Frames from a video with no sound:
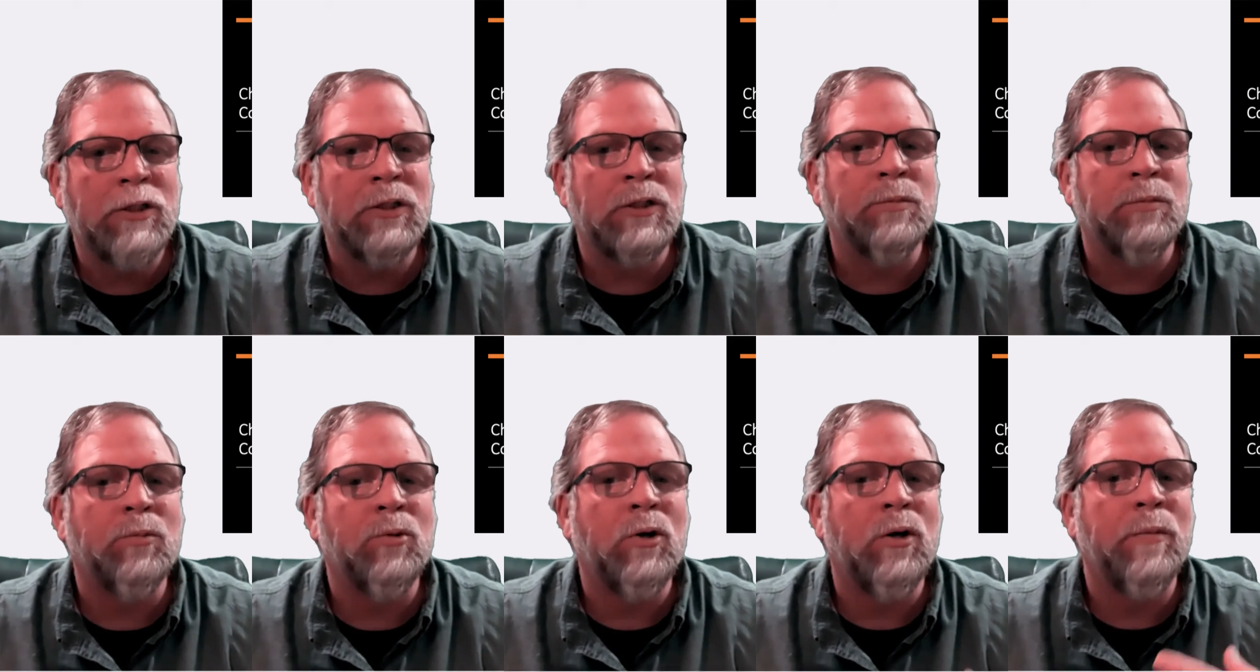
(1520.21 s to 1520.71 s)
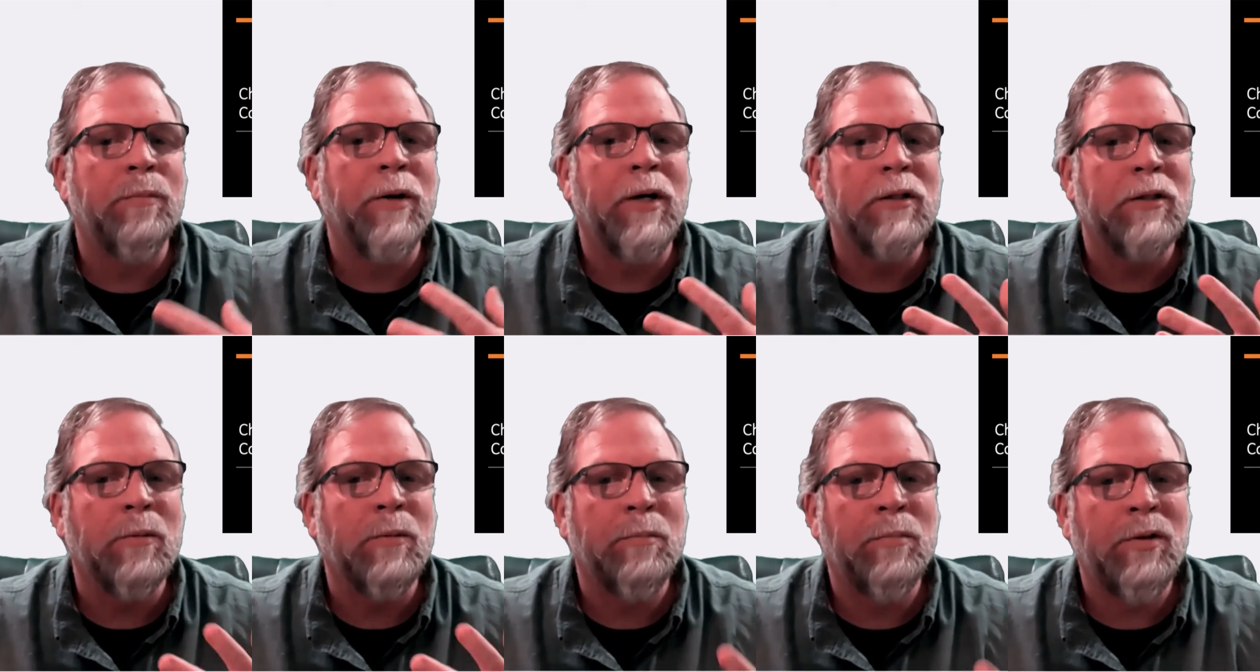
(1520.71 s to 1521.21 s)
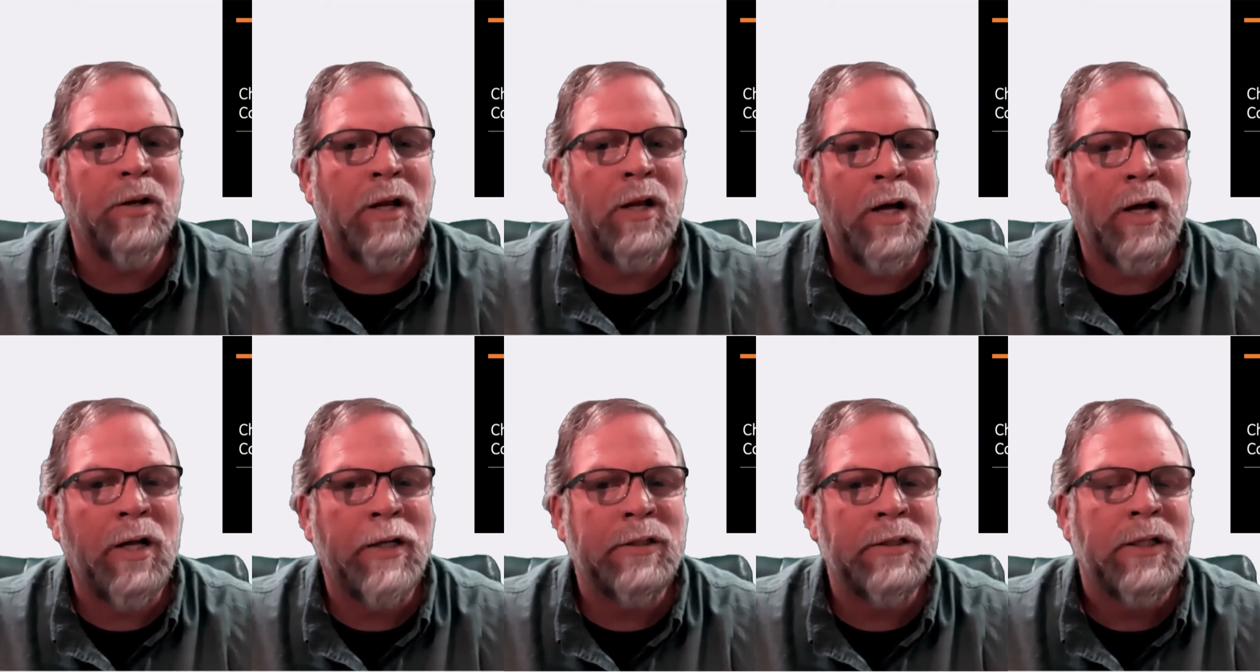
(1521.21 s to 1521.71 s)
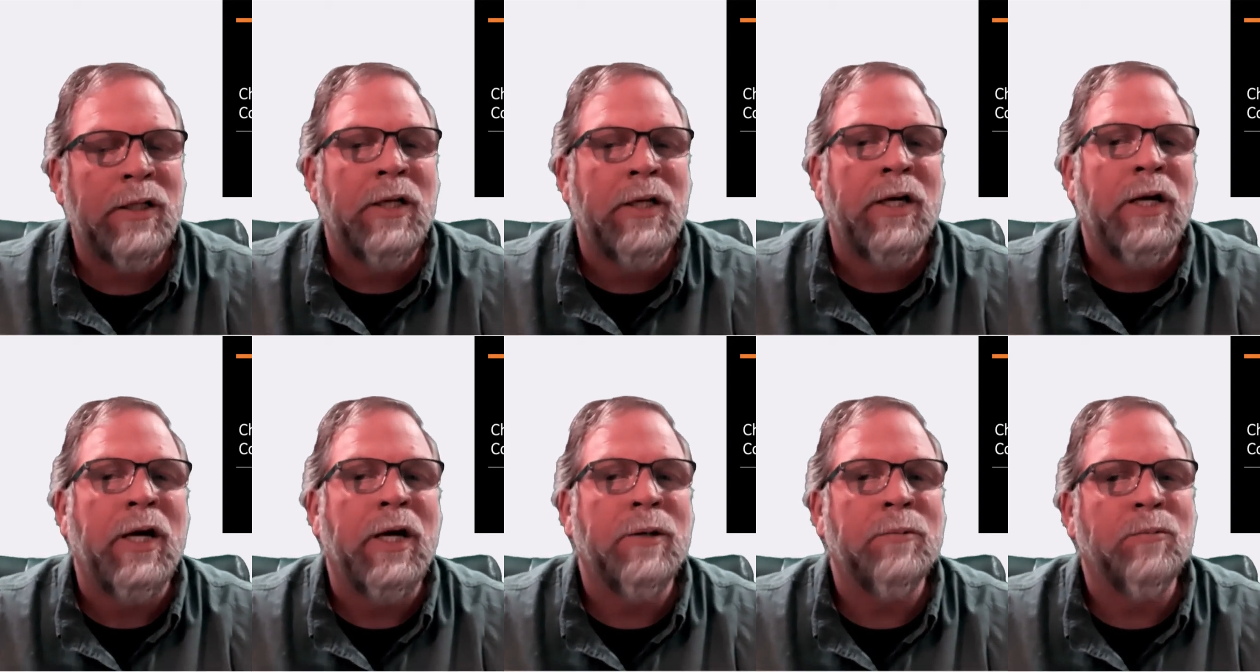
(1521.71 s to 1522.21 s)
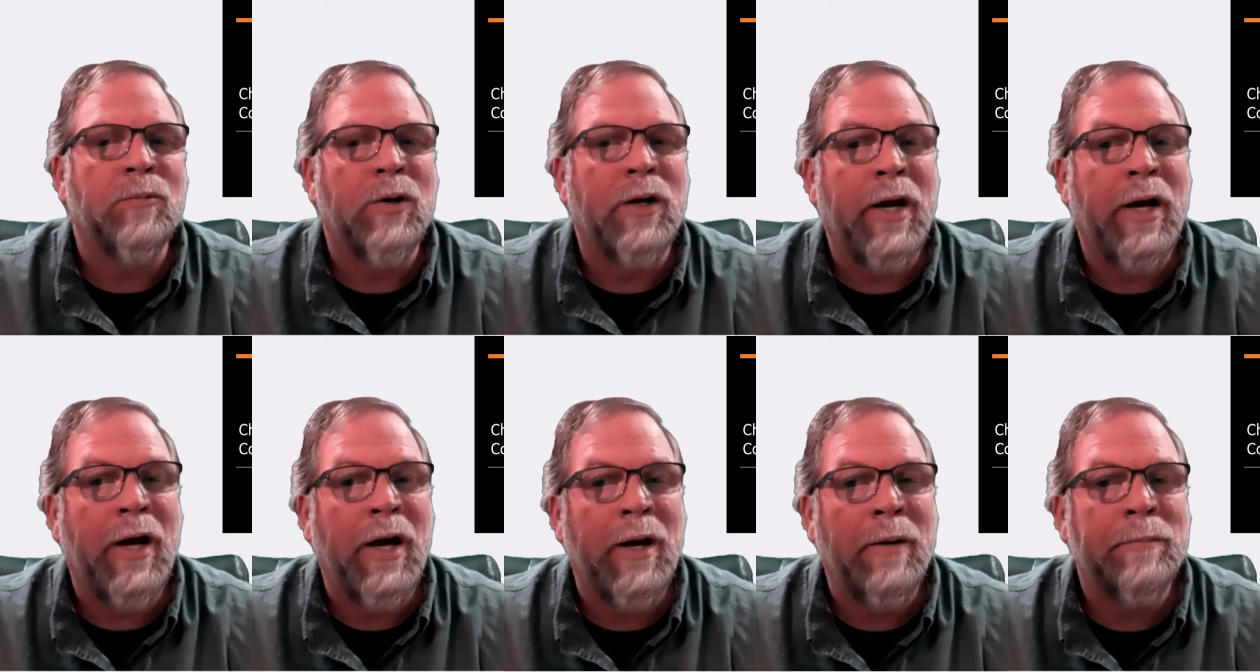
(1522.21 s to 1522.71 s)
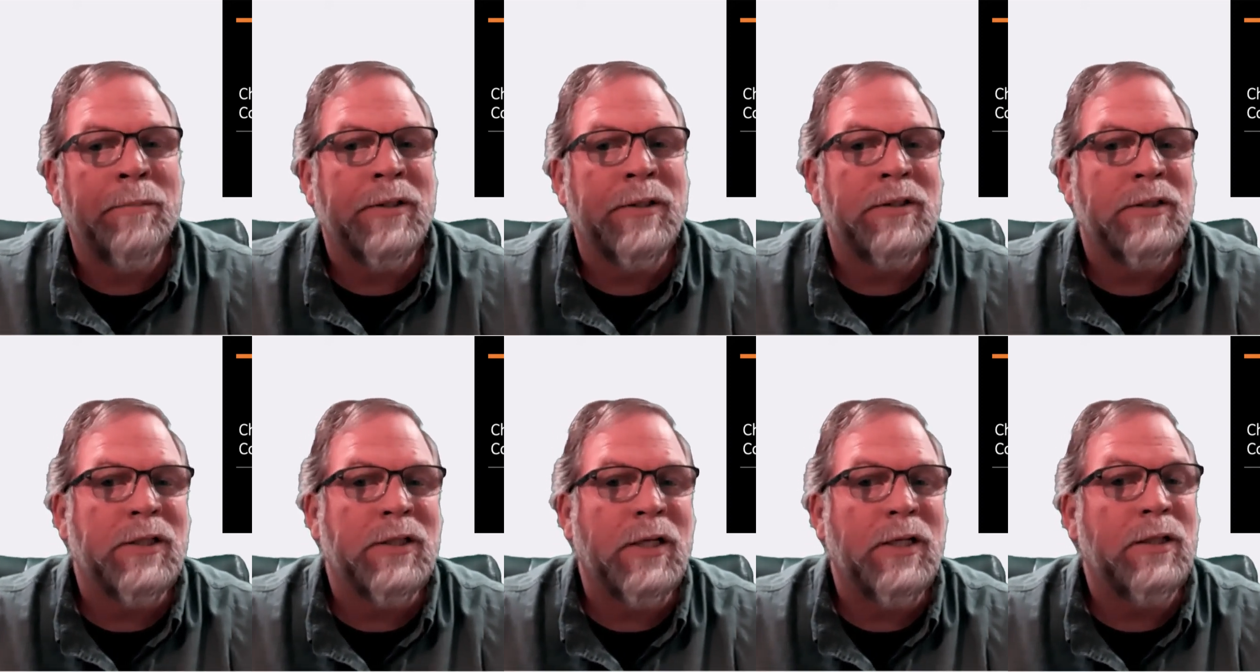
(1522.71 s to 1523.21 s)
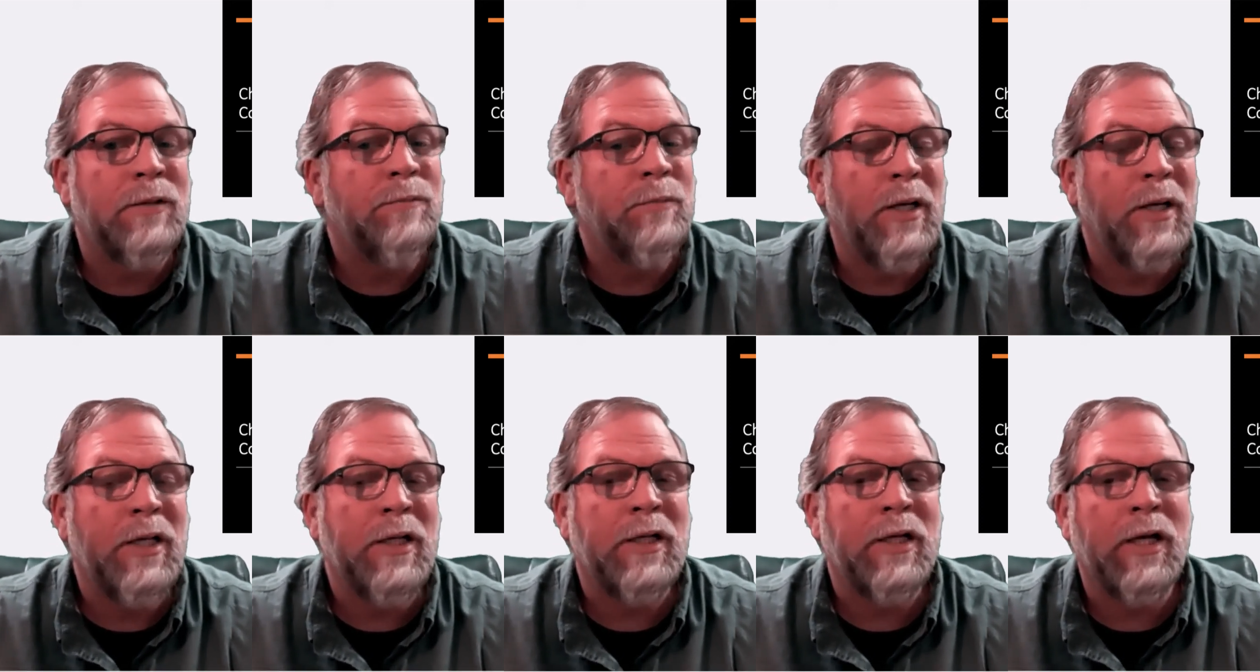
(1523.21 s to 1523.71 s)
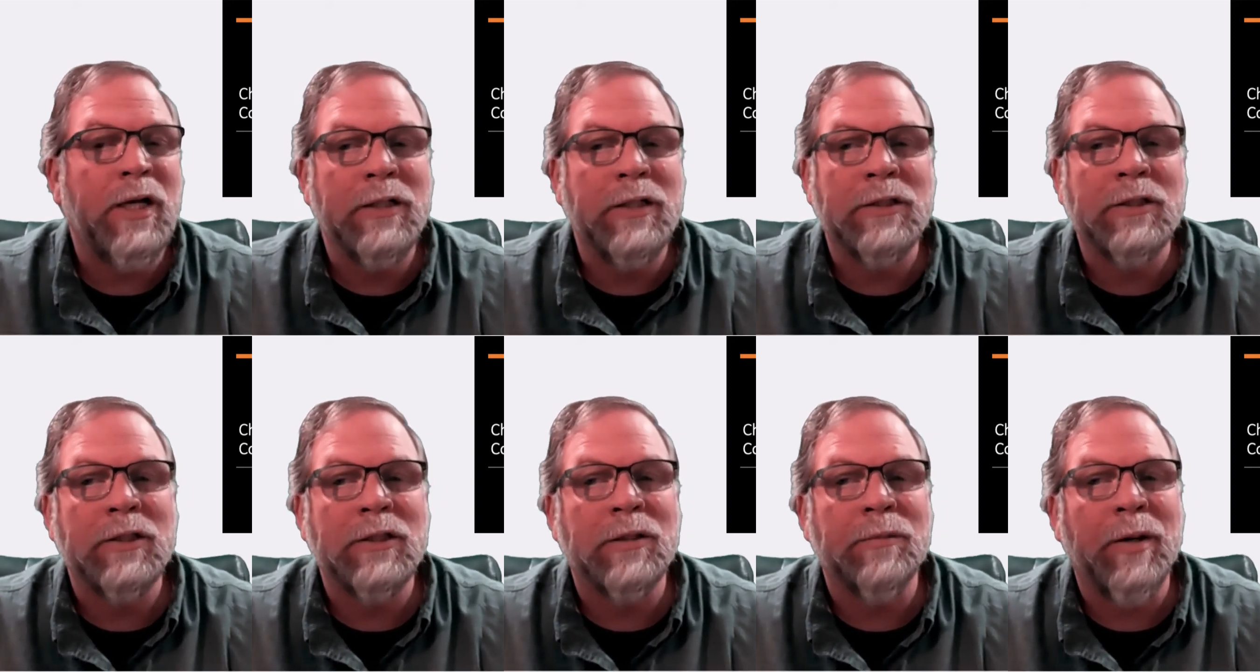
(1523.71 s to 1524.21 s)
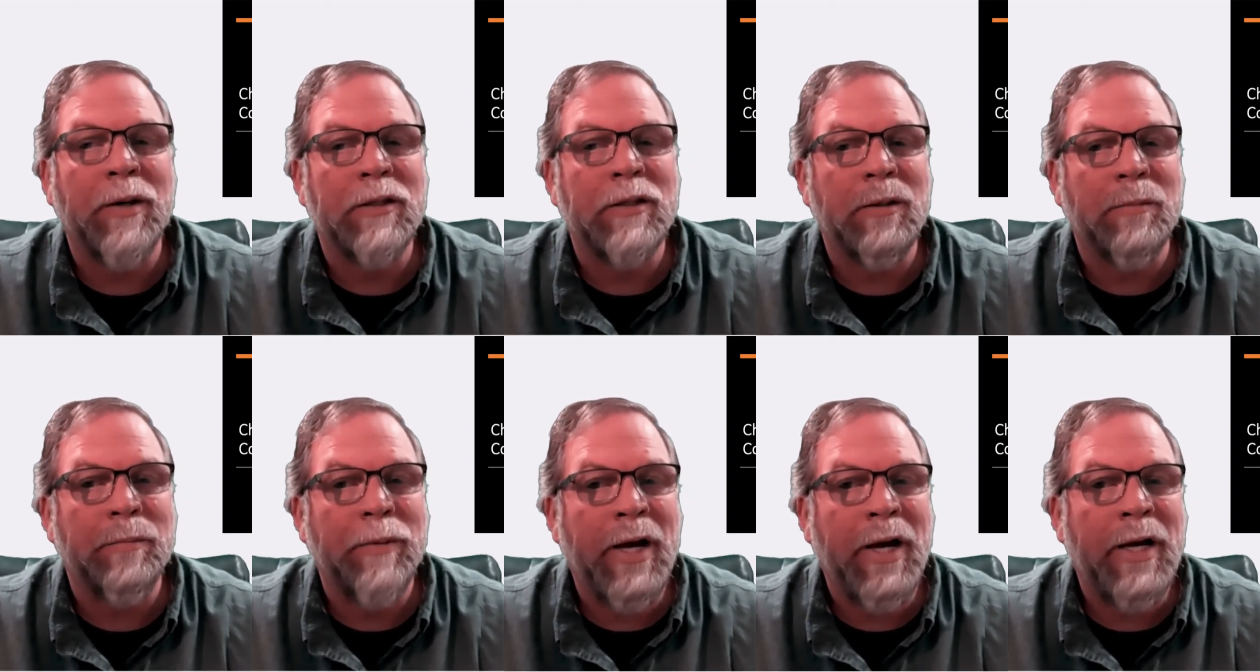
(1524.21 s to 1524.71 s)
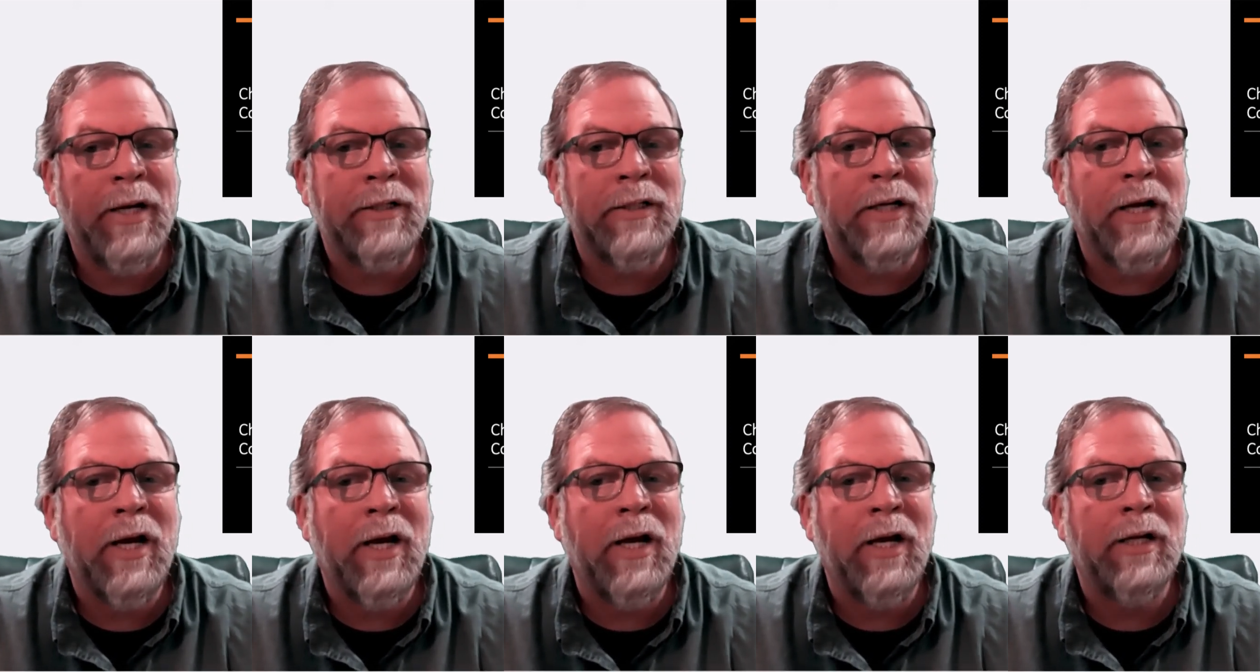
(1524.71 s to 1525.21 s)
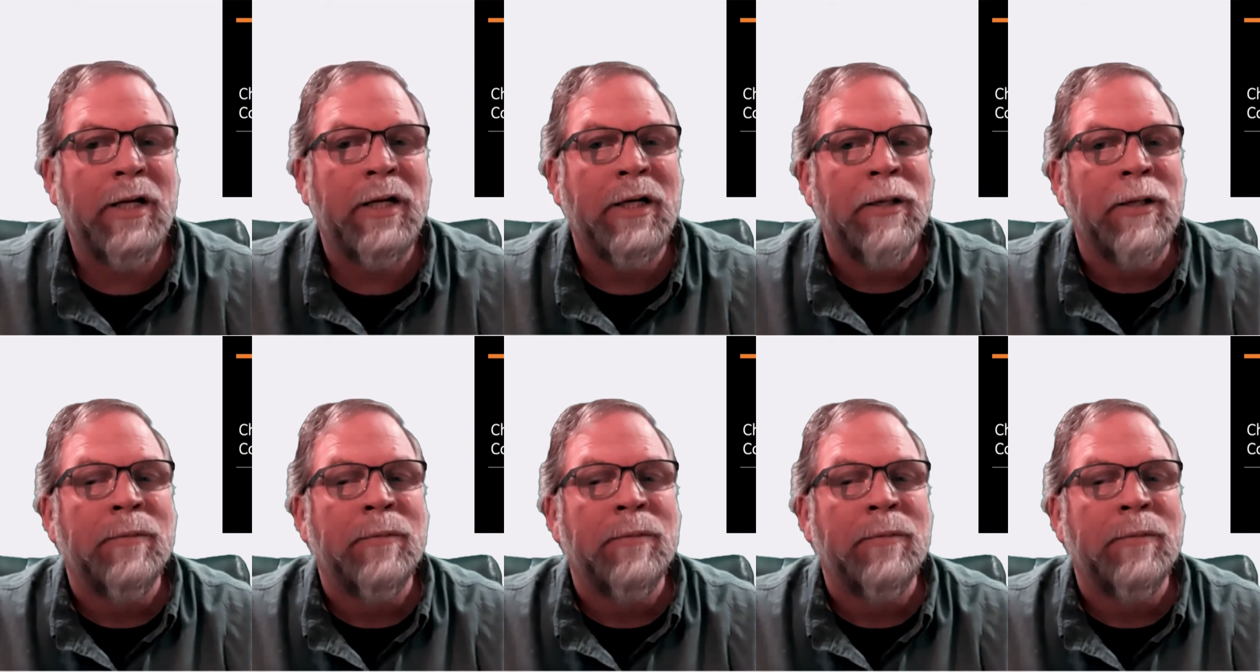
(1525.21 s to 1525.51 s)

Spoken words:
It's more about the plot and what happens, and in many cases about the bad guy